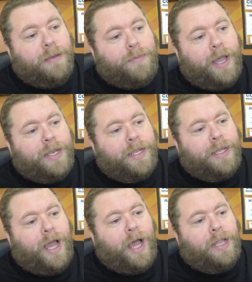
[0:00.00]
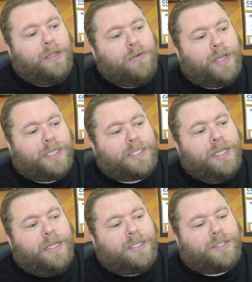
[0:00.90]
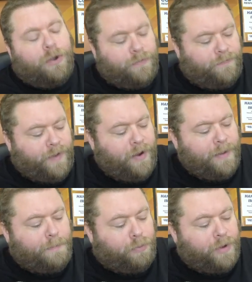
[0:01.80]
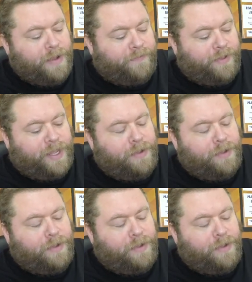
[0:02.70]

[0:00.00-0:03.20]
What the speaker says: But Lucas, so very briefly,